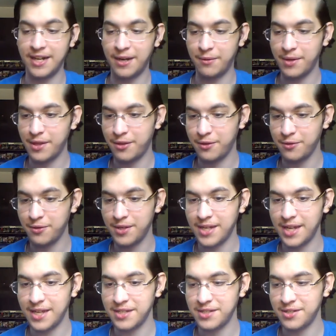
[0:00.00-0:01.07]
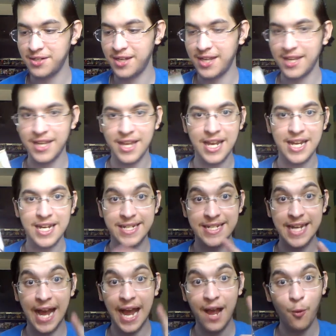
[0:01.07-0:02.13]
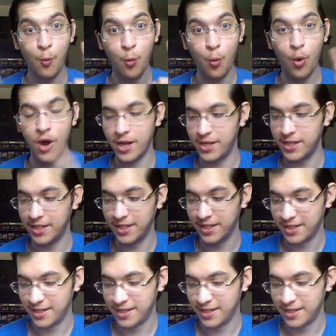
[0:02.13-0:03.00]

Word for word: I went through it yesterday. Not one.